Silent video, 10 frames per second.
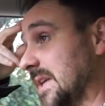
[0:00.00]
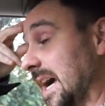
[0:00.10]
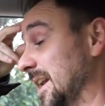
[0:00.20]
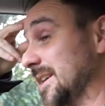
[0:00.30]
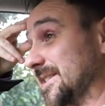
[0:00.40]

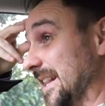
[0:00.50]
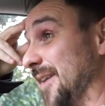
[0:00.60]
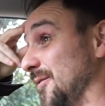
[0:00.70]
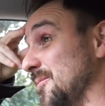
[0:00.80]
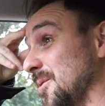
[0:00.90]
And it's
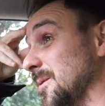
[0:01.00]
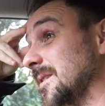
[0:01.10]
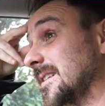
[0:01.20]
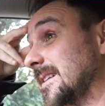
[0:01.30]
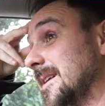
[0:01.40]
laughable
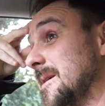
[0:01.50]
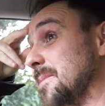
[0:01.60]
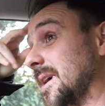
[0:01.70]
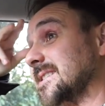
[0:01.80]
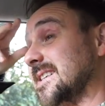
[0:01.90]

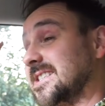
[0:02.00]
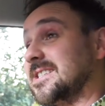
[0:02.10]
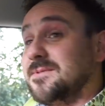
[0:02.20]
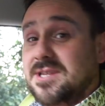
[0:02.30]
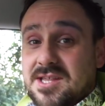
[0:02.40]
because it's
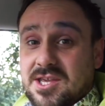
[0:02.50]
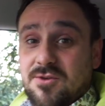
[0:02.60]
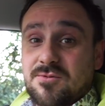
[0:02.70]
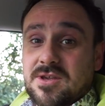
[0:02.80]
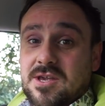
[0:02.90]
something that
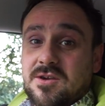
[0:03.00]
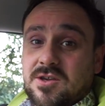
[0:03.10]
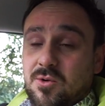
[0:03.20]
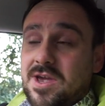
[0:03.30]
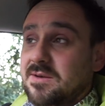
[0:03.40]
you,
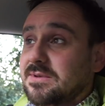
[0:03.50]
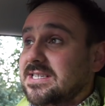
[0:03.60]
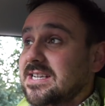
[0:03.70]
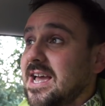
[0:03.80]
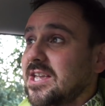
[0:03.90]
you will hear me
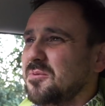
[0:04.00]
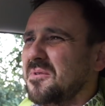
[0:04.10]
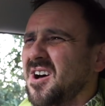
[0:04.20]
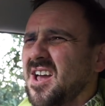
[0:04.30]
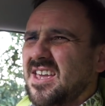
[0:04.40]
say and you'll
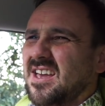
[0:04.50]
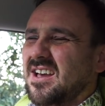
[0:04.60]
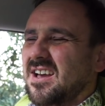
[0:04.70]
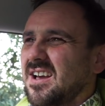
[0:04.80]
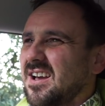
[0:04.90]
be like,
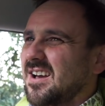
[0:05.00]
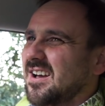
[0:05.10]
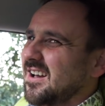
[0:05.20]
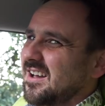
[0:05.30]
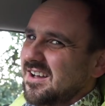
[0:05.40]

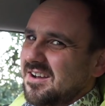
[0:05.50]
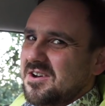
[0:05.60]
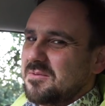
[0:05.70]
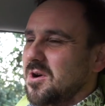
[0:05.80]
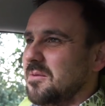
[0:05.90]

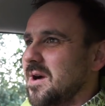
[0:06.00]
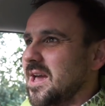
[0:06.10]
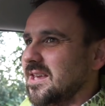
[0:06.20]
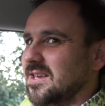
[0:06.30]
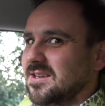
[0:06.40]
come on,
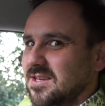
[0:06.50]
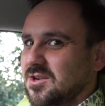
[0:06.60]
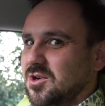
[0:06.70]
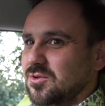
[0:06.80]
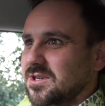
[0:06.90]
mate, you, you
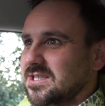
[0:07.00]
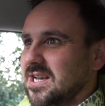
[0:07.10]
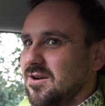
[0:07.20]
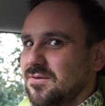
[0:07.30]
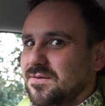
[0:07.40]
call
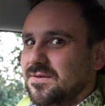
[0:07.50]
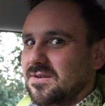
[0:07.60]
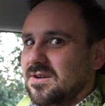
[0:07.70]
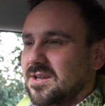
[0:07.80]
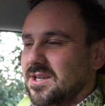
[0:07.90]
yourself,
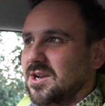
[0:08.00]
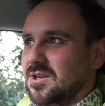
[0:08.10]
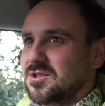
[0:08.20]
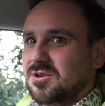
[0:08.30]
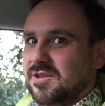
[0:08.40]
you know,
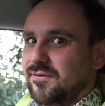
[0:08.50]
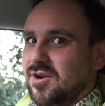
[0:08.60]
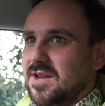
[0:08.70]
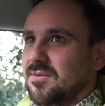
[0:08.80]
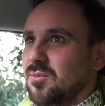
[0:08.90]
you do this for
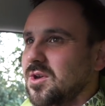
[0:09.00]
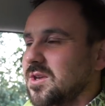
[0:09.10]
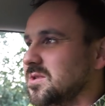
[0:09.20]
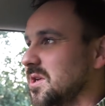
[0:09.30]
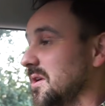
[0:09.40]
a living. What
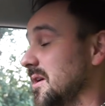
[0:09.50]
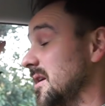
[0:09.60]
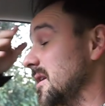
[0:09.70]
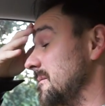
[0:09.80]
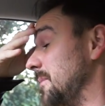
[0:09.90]
you do?
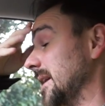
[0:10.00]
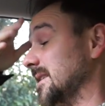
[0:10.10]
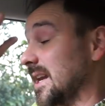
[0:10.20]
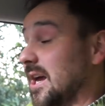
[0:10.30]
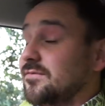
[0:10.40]

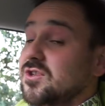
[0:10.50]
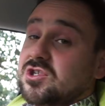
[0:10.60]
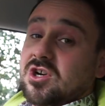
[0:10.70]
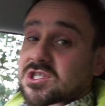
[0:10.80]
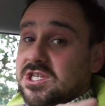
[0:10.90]
Basically, I've
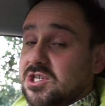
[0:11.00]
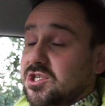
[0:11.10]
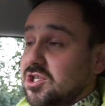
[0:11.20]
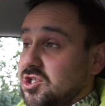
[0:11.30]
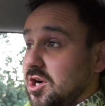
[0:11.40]
just gone to
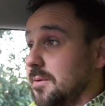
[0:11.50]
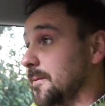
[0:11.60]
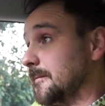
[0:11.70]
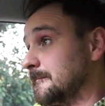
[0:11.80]
this other job